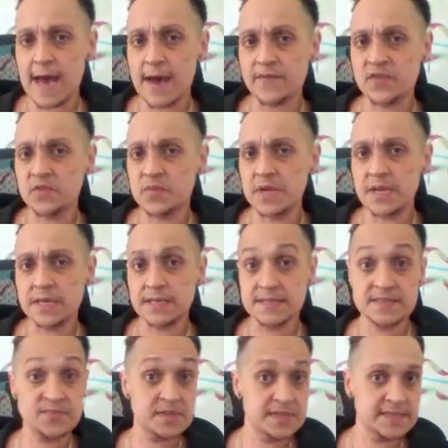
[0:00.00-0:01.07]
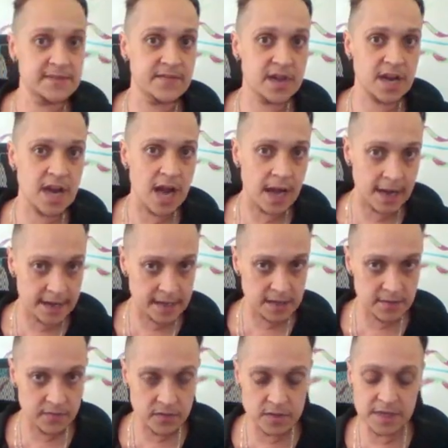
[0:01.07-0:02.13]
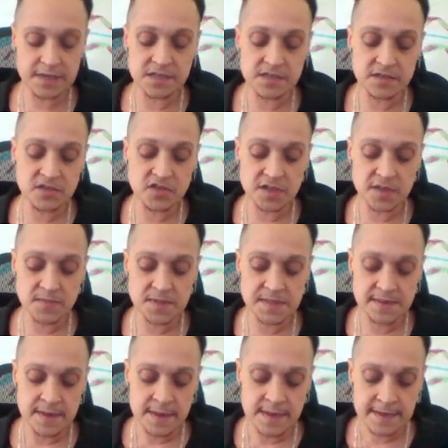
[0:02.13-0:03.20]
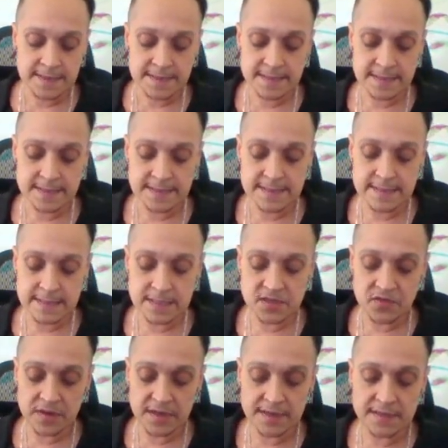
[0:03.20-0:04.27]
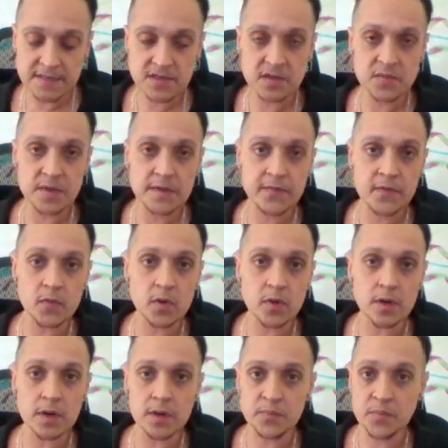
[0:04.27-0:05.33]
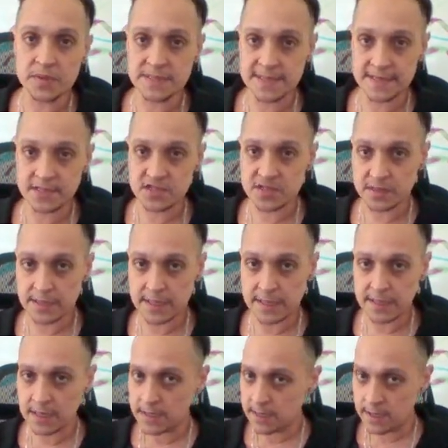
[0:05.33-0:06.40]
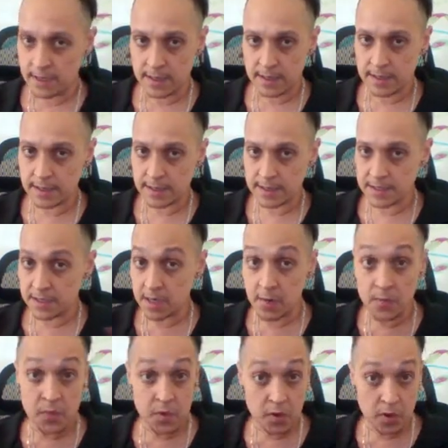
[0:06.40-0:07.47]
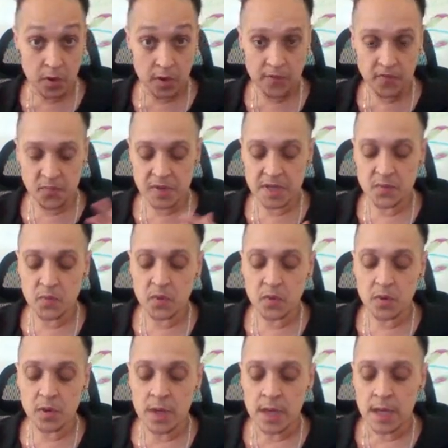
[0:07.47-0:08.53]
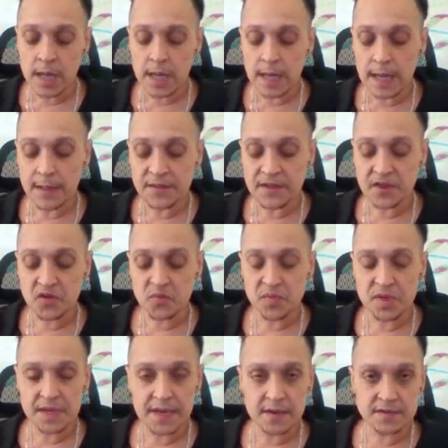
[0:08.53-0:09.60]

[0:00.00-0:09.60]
have to be any specific kind of relationships, since these readings could be for potentially a number of people. They could play